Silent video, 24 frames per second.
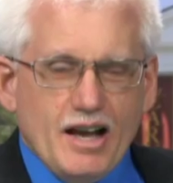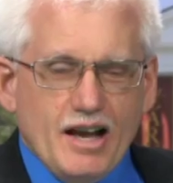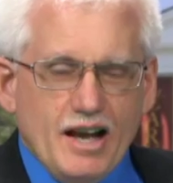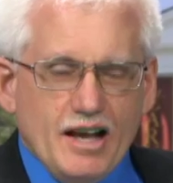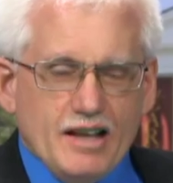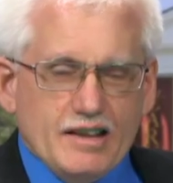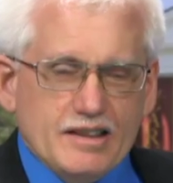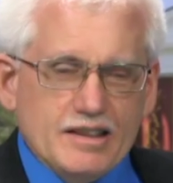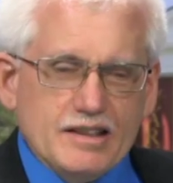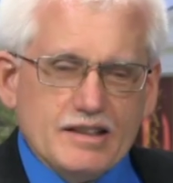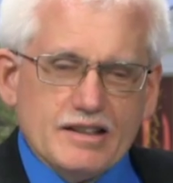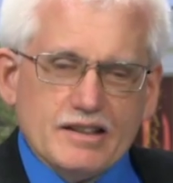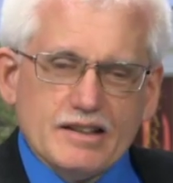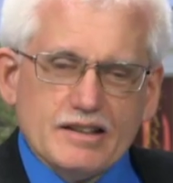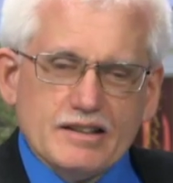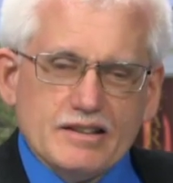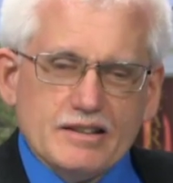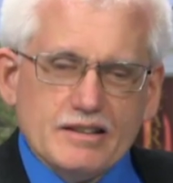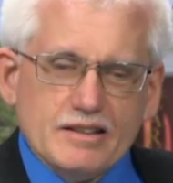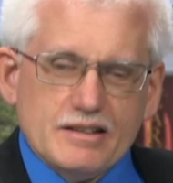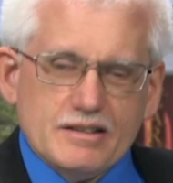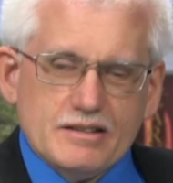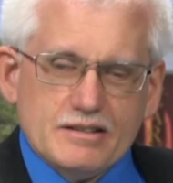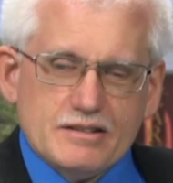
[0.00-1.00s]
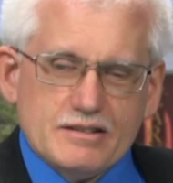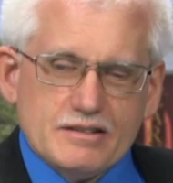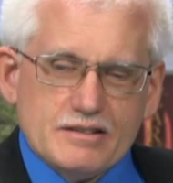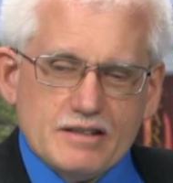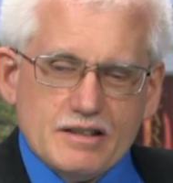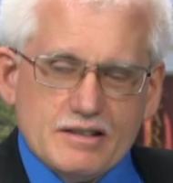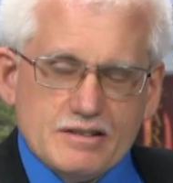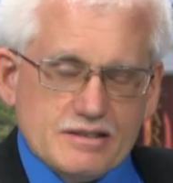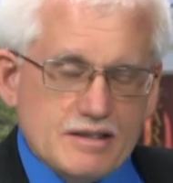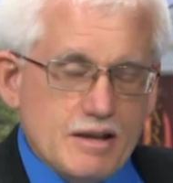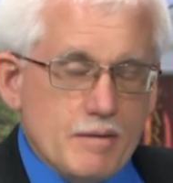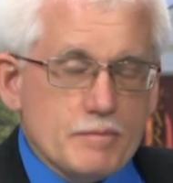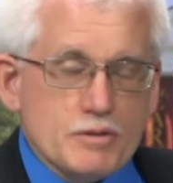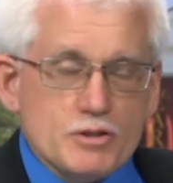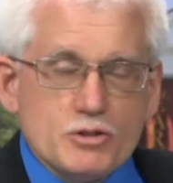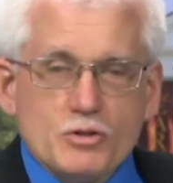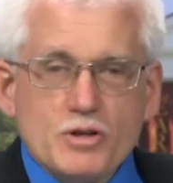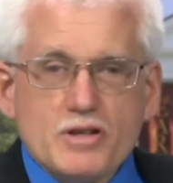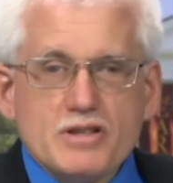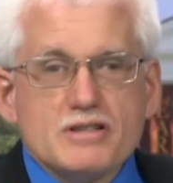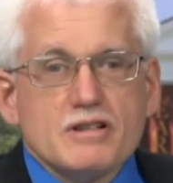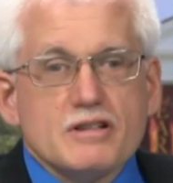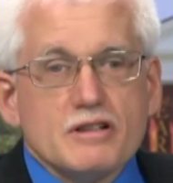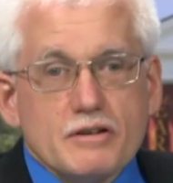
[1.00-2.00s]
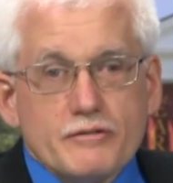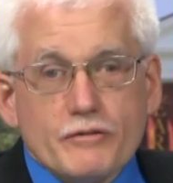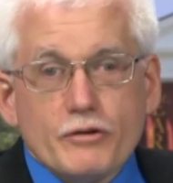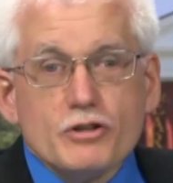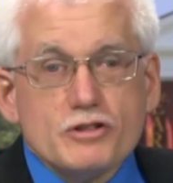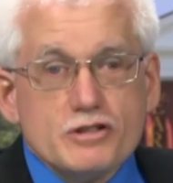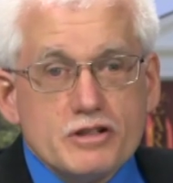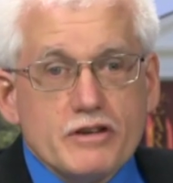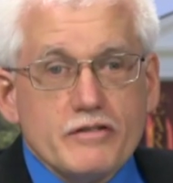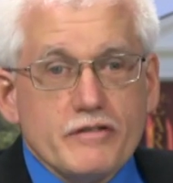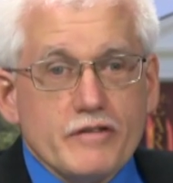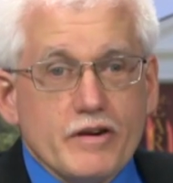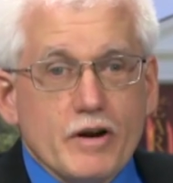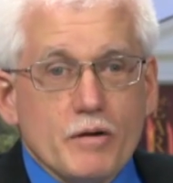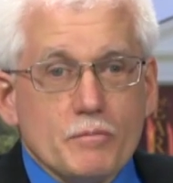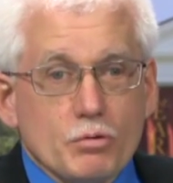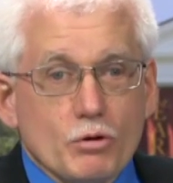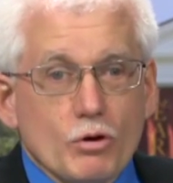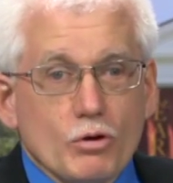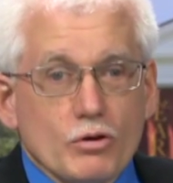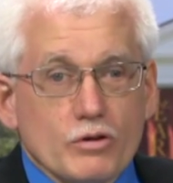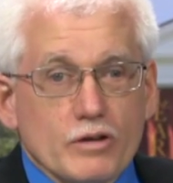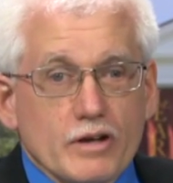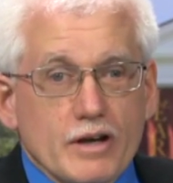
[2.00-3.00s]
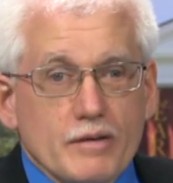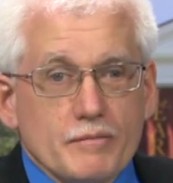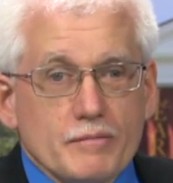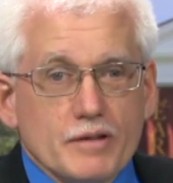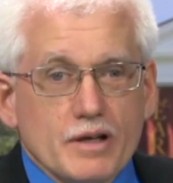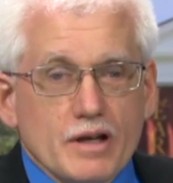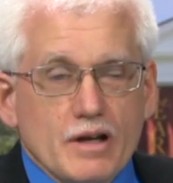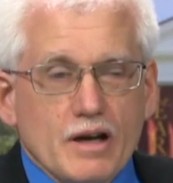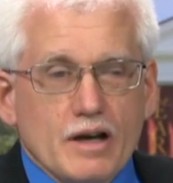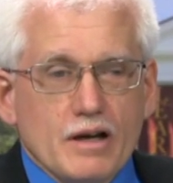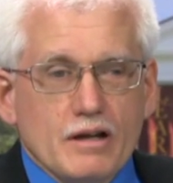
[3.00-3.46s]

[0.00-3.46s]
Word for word: I think uh, it this demonstrates the diversity of our program mm -hmm.